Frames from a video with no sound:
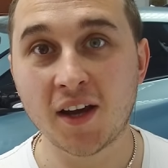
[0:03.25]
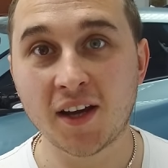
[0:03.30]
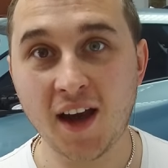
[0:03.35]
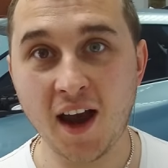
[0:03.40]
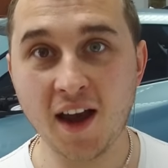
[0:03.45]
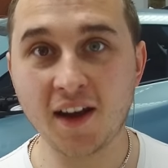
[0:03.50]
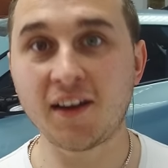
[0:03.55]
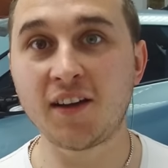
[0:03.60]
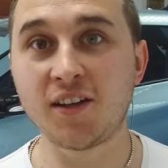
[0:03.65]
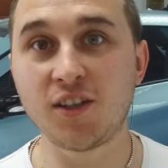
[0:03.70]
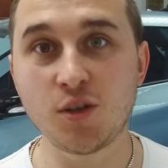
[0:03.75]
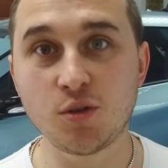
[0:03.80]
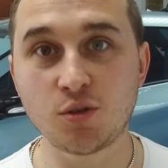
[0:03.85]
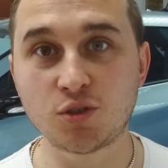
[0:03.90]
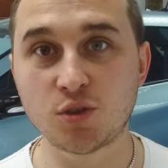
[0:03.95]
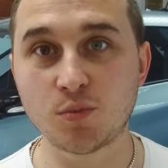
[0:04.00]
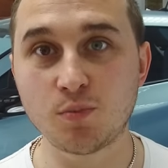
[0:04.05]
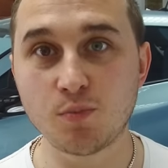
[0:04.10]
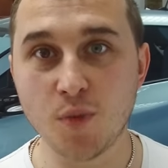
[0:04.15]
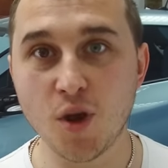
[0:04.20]
can you
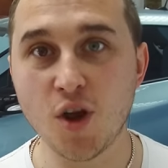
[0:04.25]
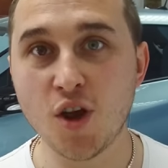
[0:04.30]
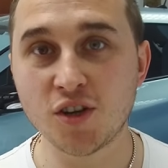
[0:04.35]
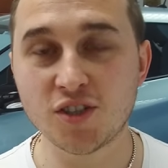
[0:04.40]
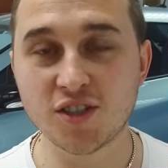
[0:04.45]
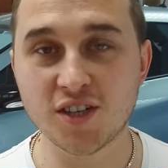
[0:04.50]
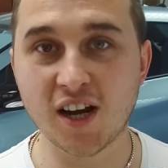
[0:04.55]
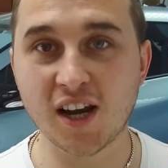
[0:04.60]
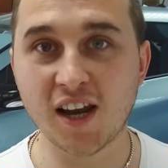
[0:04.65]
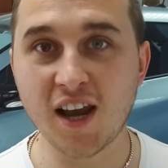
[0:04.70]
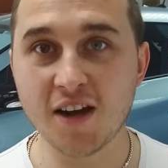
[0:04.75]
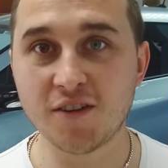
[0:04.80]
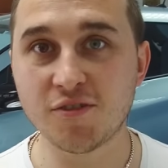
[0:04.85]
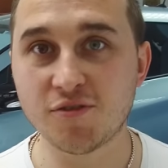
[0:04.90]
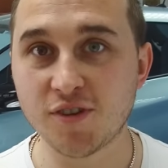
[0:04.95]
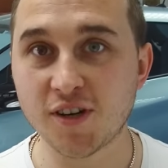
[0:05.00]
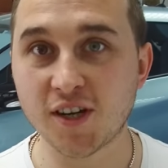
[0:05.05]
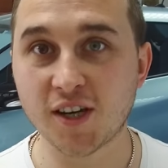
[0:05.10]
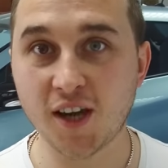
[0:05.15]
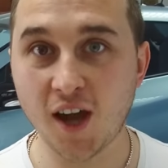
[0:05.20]
submerge an
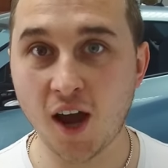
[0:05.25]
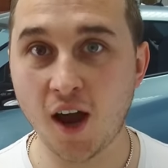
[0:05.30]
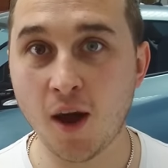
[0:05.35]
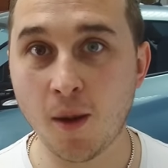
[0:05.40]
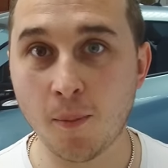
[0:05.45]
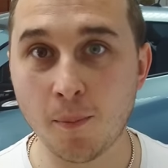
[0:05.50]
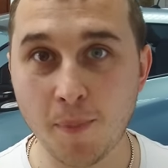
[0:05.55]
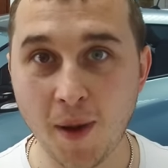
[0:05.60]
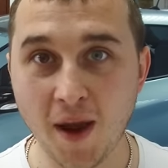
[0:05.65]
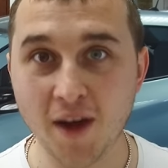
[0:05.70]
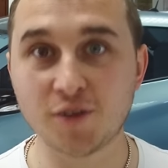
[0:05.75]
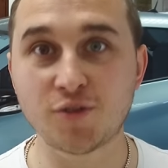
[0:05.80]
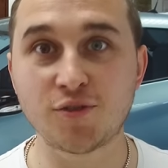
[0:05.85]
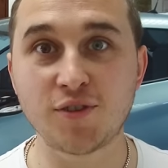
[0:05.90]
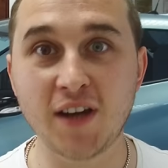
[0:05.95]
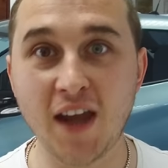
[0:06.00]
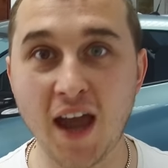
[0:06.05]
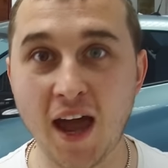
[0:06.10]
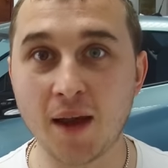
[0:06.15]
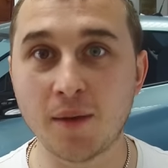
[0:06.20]
electric car
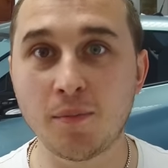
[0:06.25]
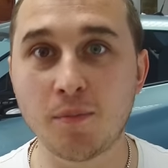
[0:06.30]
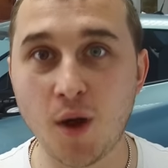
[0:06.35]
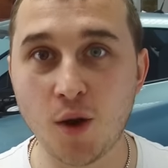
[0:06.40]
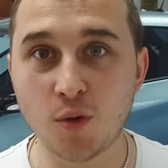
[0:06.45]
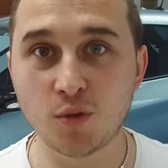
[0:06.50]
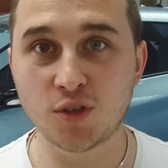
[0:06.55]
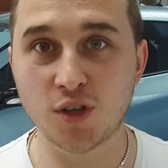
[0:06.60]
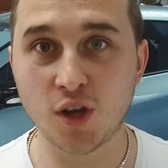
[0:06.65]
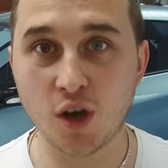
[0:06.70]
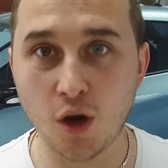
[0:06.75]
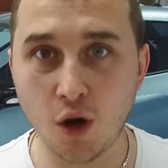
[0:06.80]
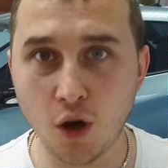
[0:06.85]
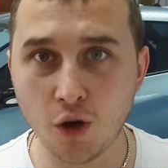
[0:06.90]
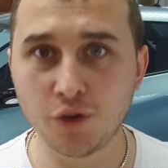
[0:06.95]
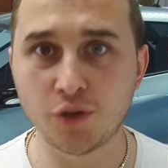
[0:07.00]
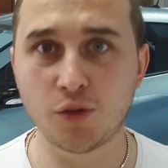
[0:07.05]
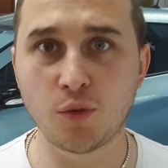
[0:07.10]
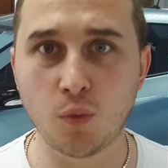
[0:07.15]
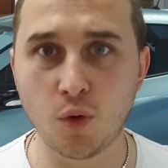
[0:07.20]
battery and motor
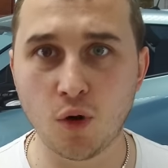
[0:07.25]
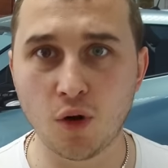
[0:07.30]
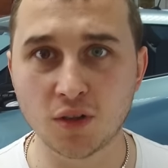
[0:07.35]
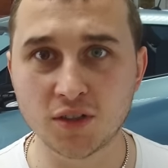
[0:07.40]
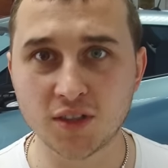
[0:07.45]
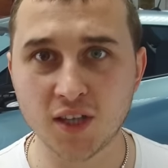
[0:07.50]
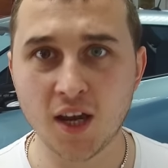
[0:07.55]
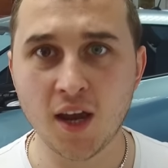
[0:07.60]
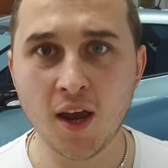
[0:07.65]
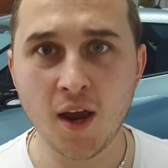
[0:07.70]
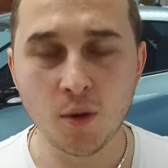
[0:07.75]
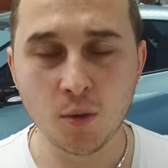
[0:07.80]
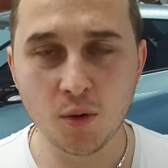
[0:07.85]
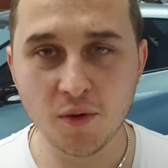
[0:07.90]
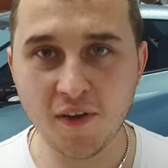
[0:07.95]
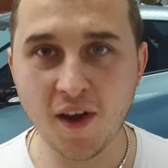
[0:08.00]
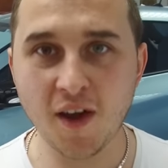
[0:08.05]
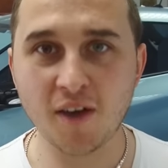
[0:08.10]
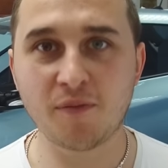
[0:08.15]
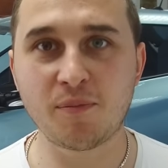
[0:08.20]
underwater
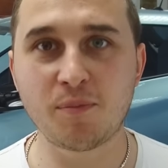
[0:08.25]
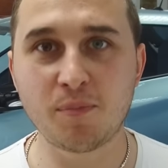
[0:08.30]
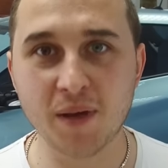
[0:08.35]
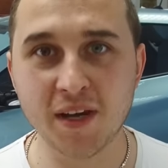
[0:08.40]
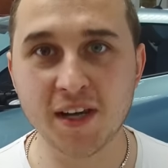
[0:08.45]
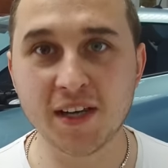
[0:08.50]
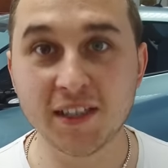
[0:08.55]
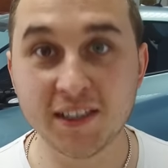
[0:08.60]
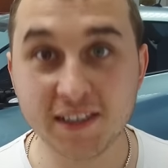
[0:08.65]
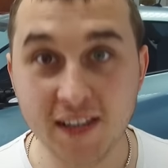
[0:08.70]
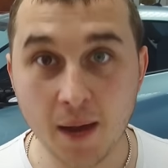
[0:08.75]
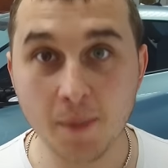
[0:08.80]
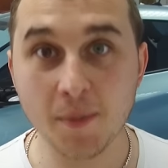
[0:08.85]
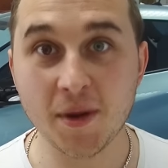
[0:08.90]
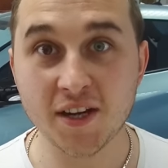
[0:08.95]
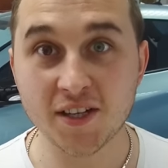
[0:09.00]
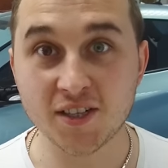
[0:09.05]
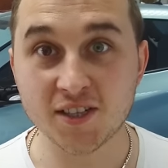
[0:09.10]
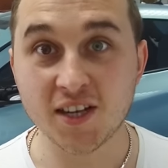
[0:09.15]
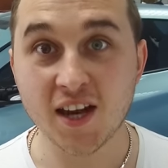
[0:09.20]
without being
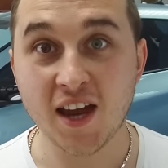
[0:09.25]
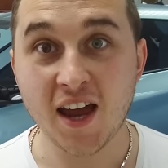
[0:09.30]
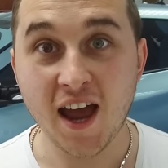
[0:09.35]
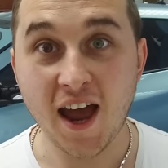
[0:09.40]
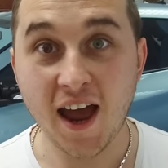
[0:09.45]
damaged?